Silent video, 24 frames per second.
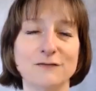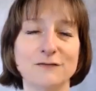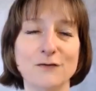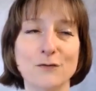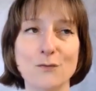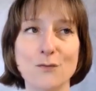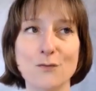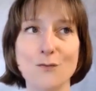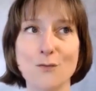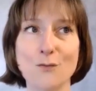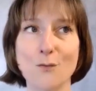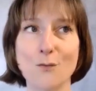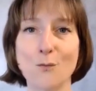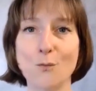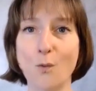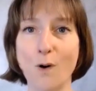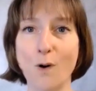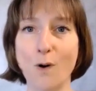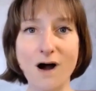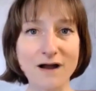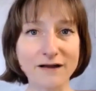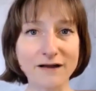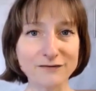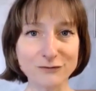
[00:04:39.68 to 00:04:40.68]
So
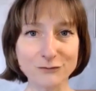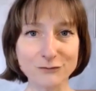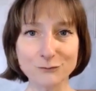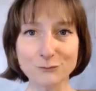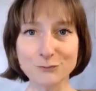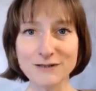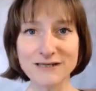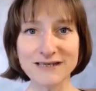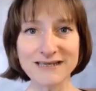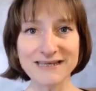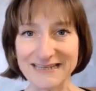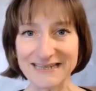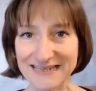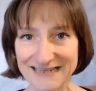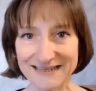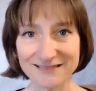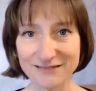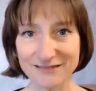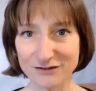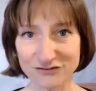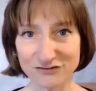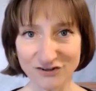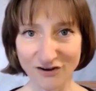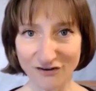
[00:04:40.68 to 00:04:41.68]
why do we
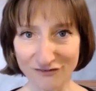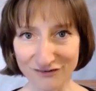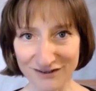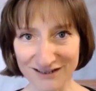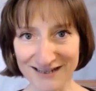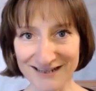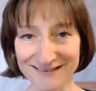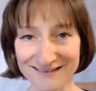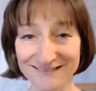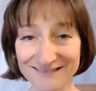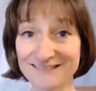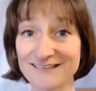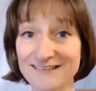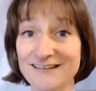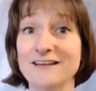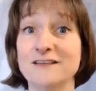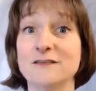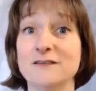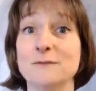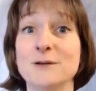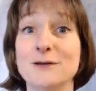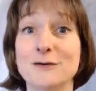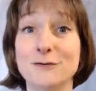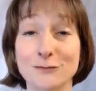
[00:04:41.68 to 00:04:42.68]
eat the chocolates?
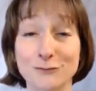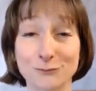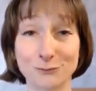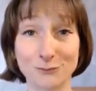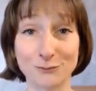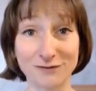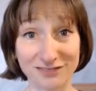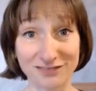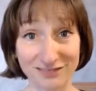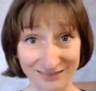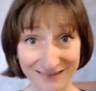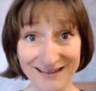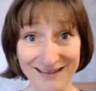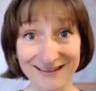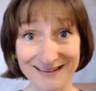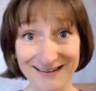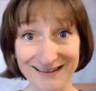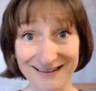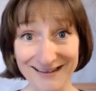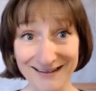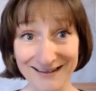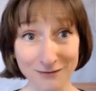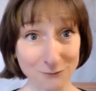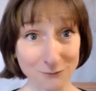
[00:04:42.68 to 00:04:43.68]
It's because we're
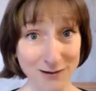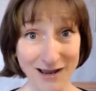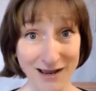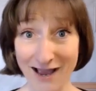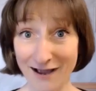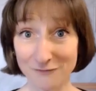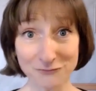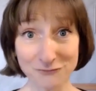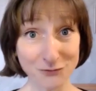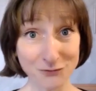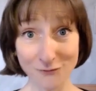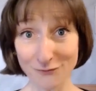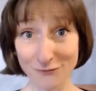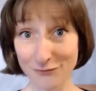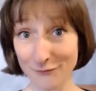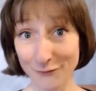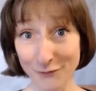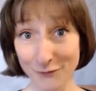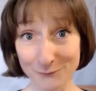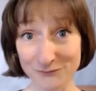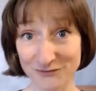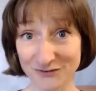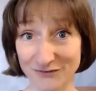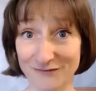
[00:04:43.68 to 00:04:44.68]
thinking we have no other
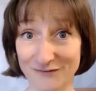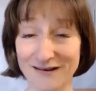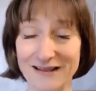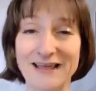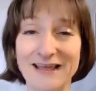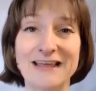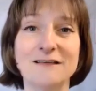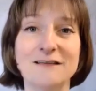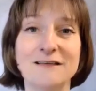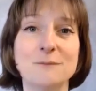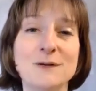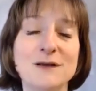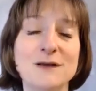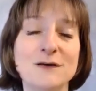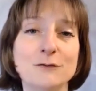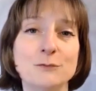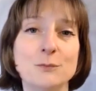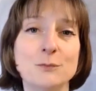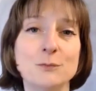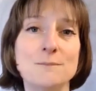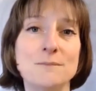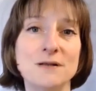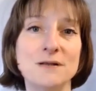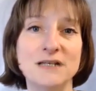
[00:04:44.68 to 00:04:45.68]
option. It's
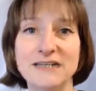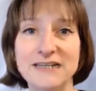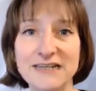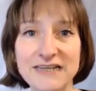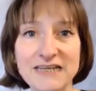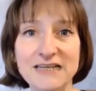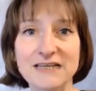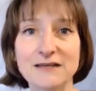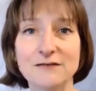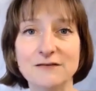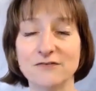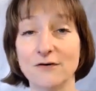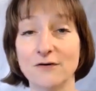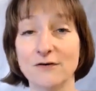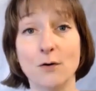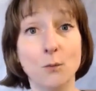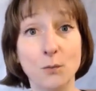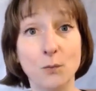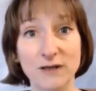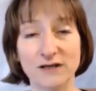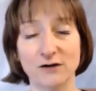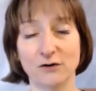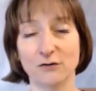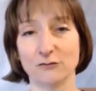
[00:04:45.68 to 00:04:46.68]
because we believe
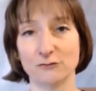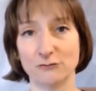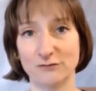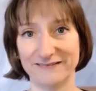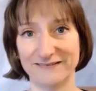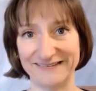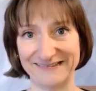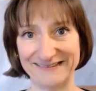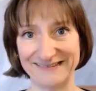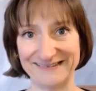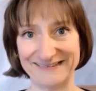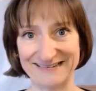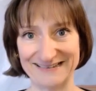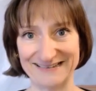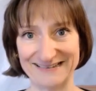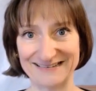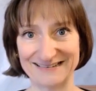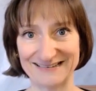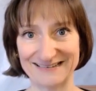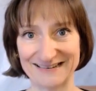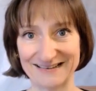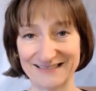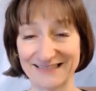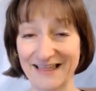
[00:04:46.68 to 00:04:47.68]
we can't resist
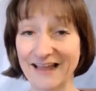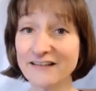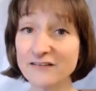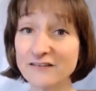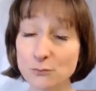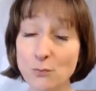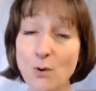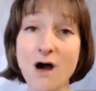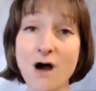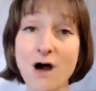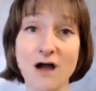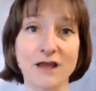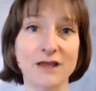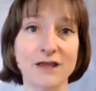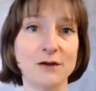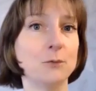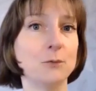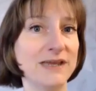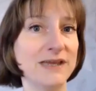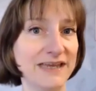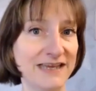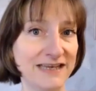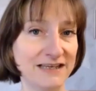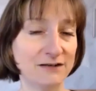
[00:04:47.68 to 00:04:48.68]
it. That's why
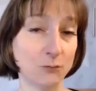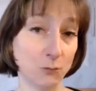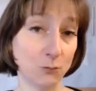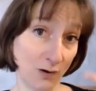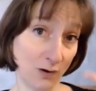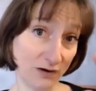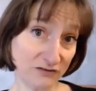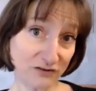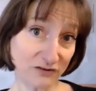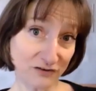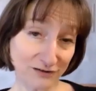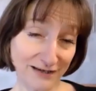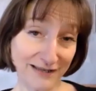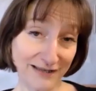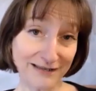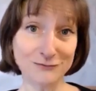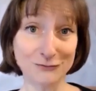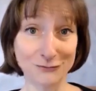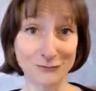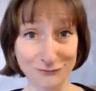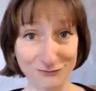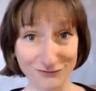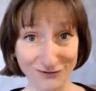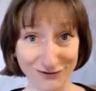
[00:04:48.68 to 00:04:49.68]
we eat one
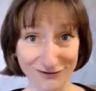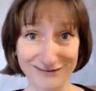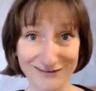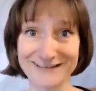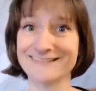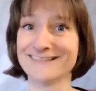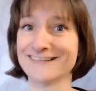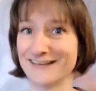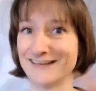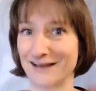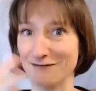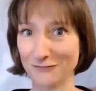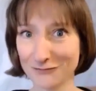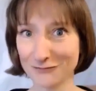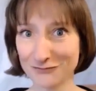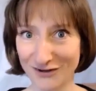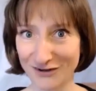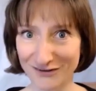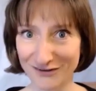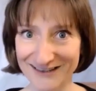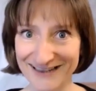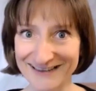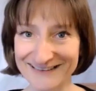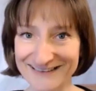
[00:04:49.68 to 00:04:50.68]
chocolate, two chocolates, several
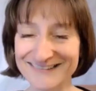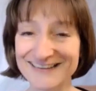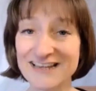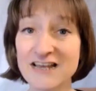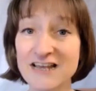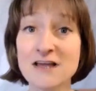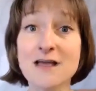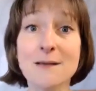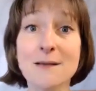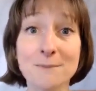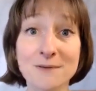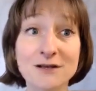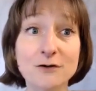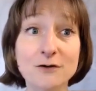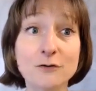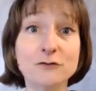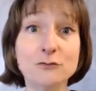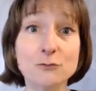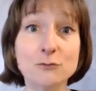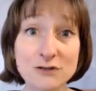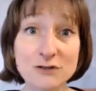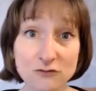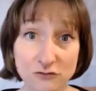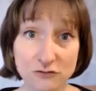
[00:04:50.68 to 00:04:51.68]
chocolates,
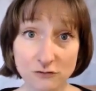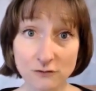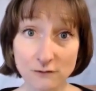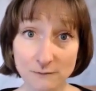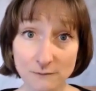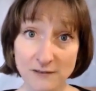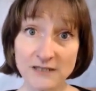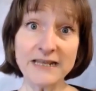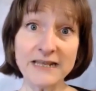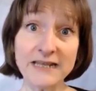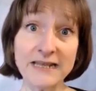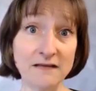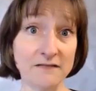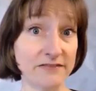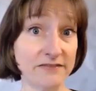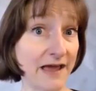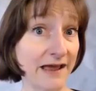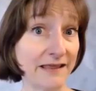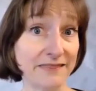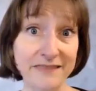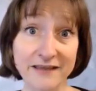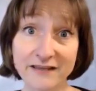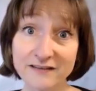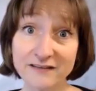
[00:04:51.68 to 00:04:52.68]
because we do believe
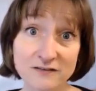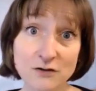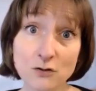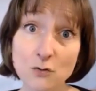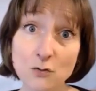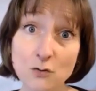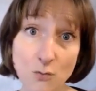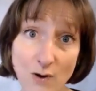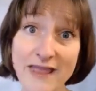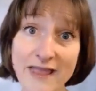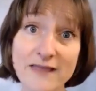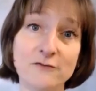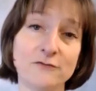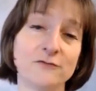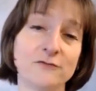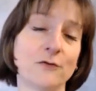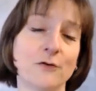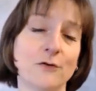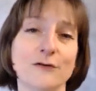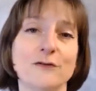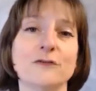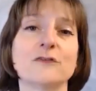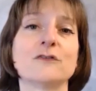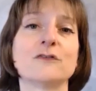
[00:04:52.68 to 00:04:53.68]
that there's no way
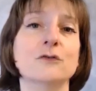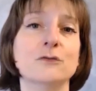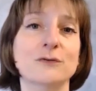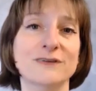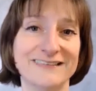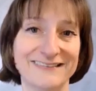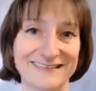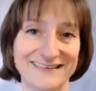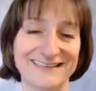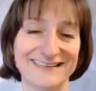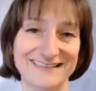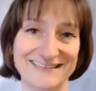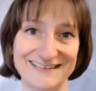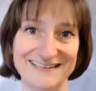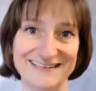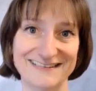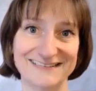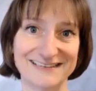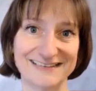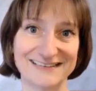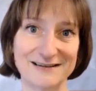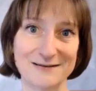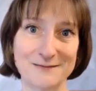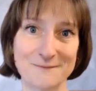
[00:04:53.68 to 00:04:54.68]
for us to resist
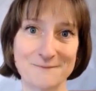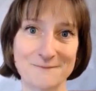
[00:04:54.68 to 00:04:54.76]
it.